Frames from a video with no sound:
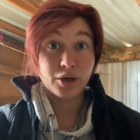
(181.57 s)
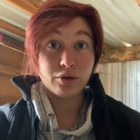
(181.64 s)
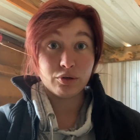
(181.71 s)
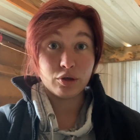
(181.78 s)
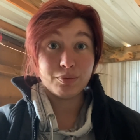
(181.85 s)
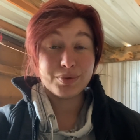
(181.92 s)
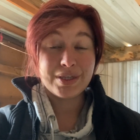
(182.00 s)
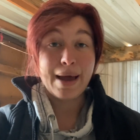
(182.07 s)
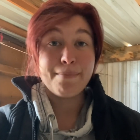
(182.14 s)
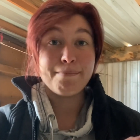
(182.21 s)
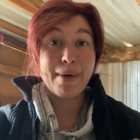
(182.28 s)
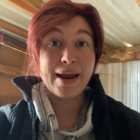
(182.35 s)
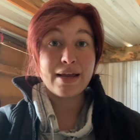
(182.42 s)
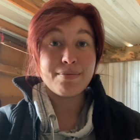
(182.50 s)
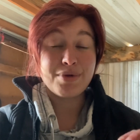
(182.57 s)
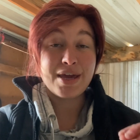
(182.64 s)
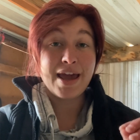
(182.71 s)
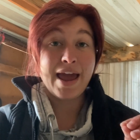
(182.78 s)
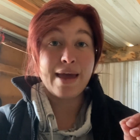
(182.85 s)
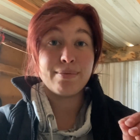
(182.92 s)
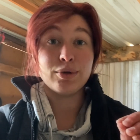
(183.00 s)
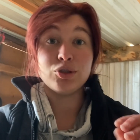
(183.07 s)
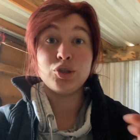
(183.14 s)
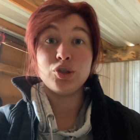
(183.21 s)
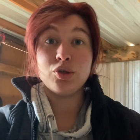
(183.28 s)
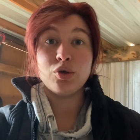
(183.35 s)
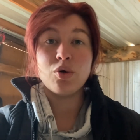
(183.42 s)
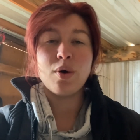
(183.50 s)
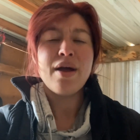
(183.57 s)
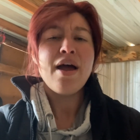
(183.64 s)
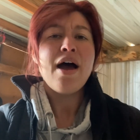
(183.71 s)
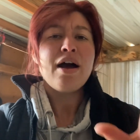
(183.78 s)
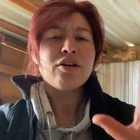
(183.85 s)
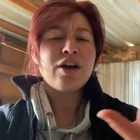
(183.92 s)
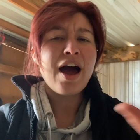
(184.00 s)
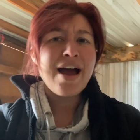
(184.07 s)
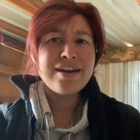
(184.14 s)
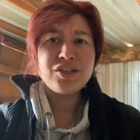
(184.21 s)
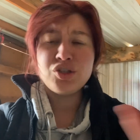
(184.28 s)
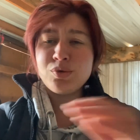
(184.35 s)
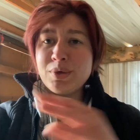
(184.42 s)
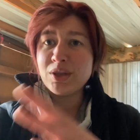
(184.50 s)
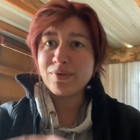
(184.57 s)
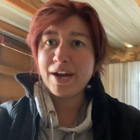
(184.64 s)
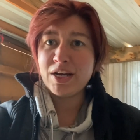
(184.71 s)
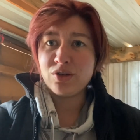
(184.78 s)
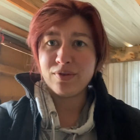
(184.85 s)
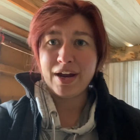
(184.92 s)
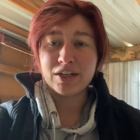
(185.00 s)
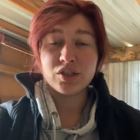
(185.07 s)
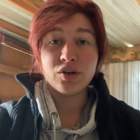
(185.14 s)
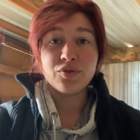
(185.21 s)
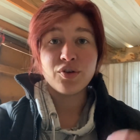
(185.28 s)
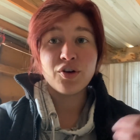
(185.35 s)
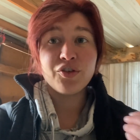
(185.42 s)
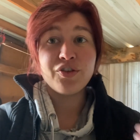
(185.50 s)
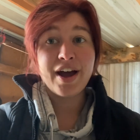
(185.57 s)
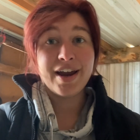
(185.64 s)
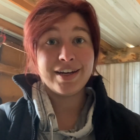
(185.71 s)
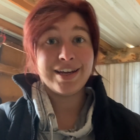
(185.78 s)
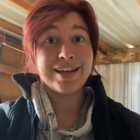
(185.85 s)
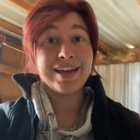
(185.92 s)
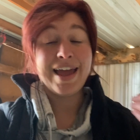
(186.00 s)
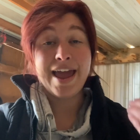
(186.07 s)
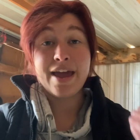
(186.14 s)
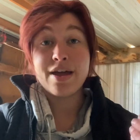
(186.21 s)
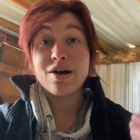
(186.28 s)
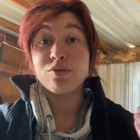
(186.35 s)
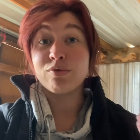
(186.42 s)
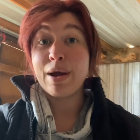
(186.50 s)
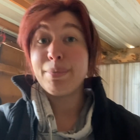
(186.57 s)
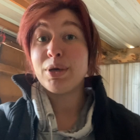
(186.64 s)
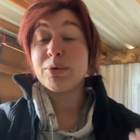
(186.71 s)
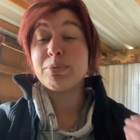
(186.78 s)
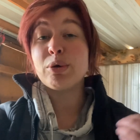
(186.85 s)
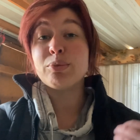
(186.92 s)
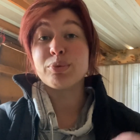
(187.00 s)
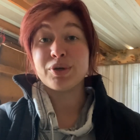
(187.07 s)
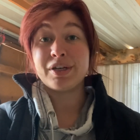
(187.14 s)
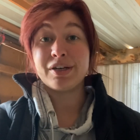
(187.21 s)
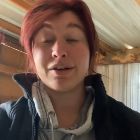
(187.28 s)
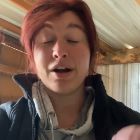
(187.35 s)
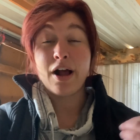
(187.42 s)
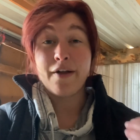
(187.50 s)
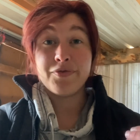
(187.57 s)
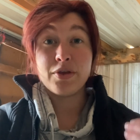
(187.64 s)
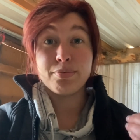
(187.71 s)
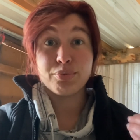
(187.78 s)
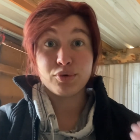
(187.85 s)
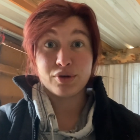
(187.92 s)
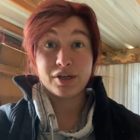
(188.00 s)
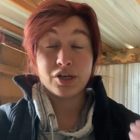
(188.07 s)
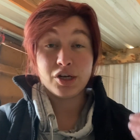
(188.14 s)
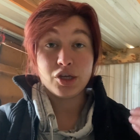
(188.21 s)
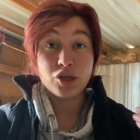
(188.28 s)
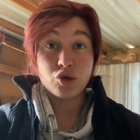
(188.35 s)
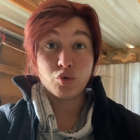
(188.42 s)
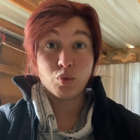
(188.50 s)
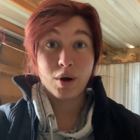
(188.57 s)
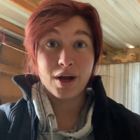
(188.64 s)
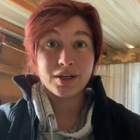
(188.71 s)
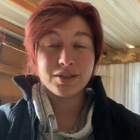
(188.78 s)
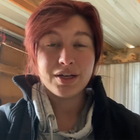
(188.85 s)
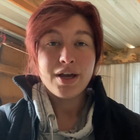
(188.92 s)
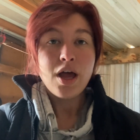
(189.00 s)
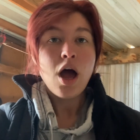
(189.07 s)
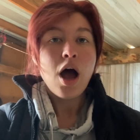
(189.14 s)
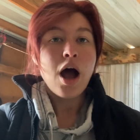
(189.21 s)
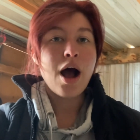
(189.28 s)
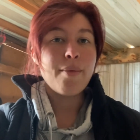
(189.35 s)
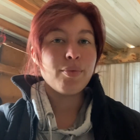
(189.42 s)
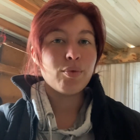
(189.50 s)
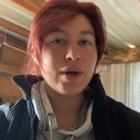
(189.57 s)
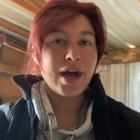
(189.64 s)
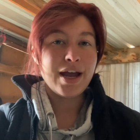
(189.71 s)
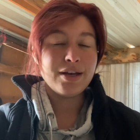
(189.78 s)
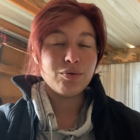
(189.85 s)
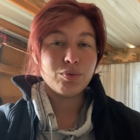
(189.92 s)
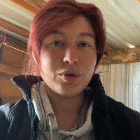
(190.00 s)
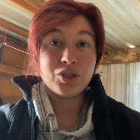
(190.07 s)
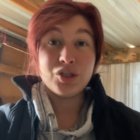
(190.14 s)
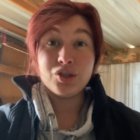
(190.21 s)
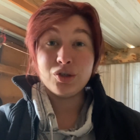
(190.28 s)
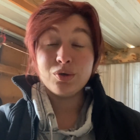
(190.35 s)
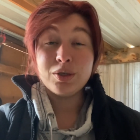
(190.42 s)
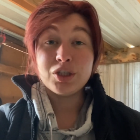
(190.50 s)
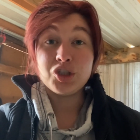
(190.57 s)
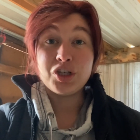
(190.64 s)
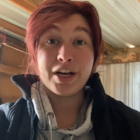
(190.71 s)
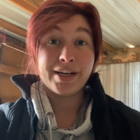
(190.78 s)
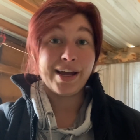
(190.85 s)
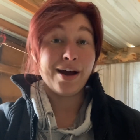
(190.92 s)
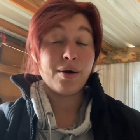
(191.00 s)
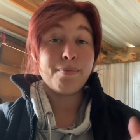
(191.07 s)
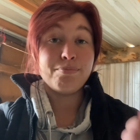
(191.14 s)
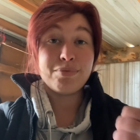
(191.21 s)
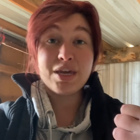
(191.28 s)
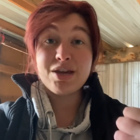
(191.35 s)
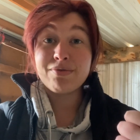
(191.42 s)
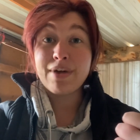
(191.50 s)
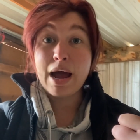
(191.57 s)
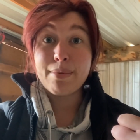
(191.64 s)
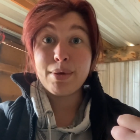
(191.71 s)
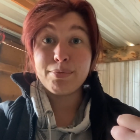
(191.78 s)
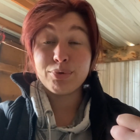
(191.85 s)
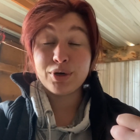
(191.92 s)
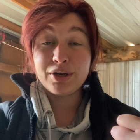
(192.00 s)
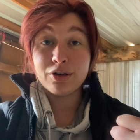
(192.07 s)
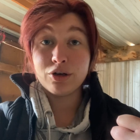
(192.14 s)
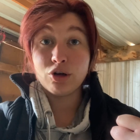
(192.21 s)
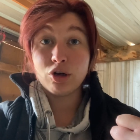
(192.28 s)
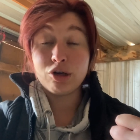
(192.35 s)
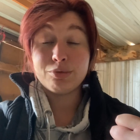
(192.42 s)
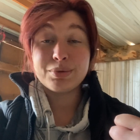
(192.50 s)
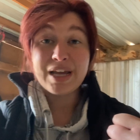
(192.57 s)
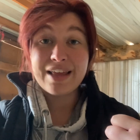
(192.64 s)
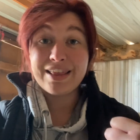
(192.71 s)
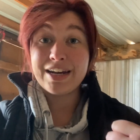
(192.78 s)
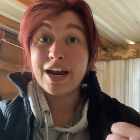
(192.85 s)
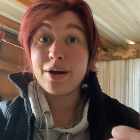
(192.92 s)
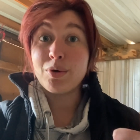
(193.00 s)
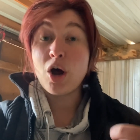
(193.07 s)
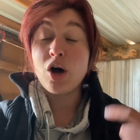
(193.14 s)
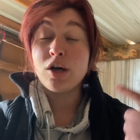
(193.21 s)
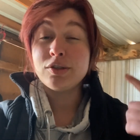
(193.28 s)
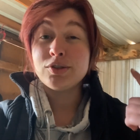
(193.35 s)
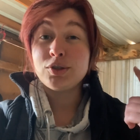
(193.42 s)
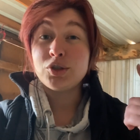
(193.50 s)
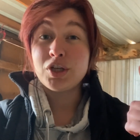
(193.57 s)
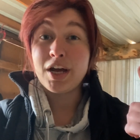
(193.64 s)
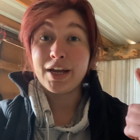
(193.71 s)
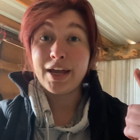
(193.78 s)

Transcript: groups that might be able to guide you in the right direction for finding a reputable breeder of the breed you want. What I would do is check out meat rabbit breeder groups, and then I would also check